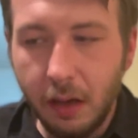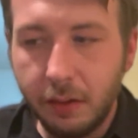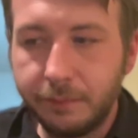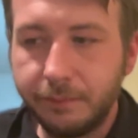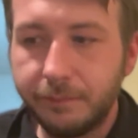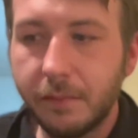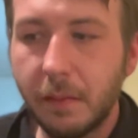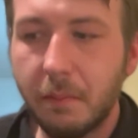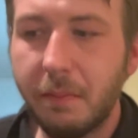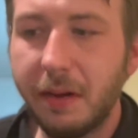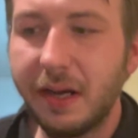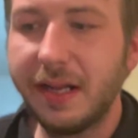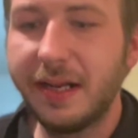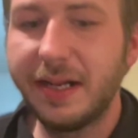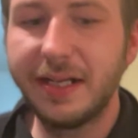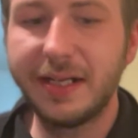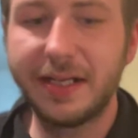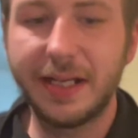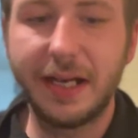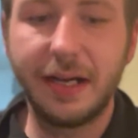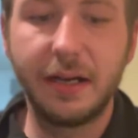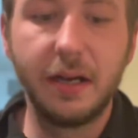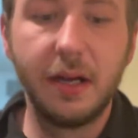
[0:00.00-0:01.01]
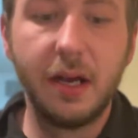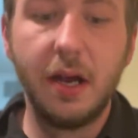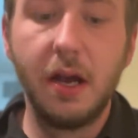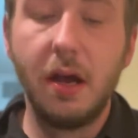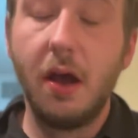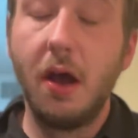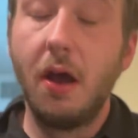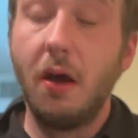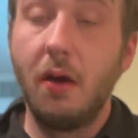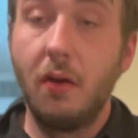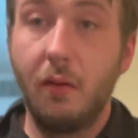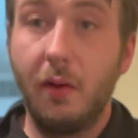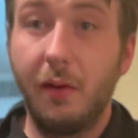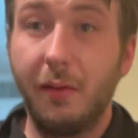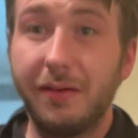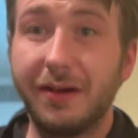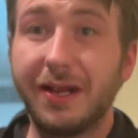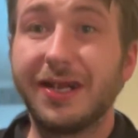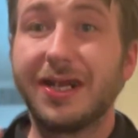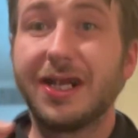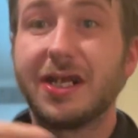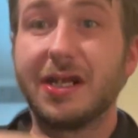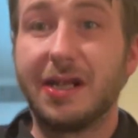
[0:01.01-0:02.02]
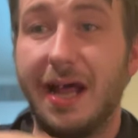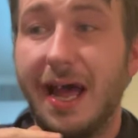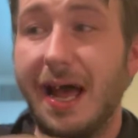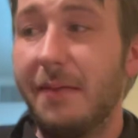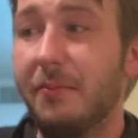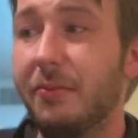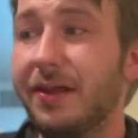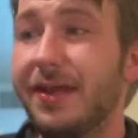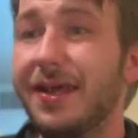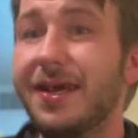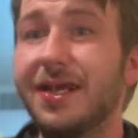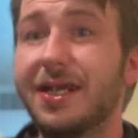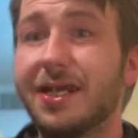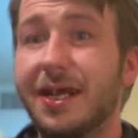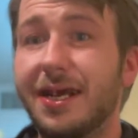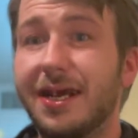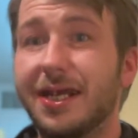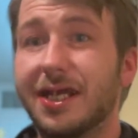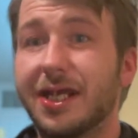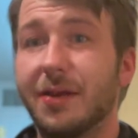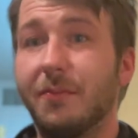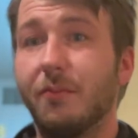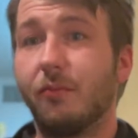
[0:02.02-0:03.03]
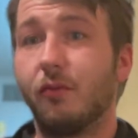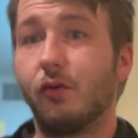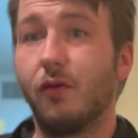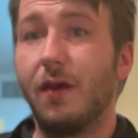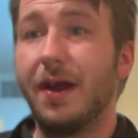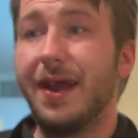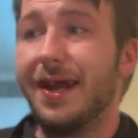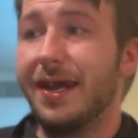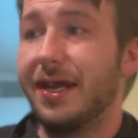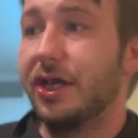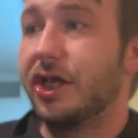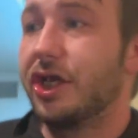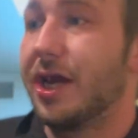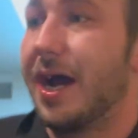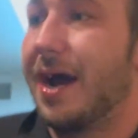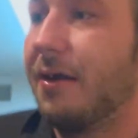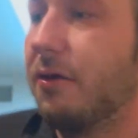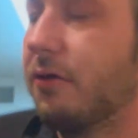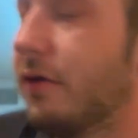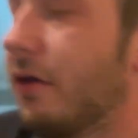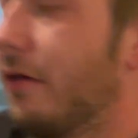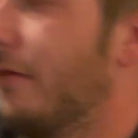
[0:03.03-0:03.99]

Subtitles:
But it is there. What would slap with this is some ranch. I don't know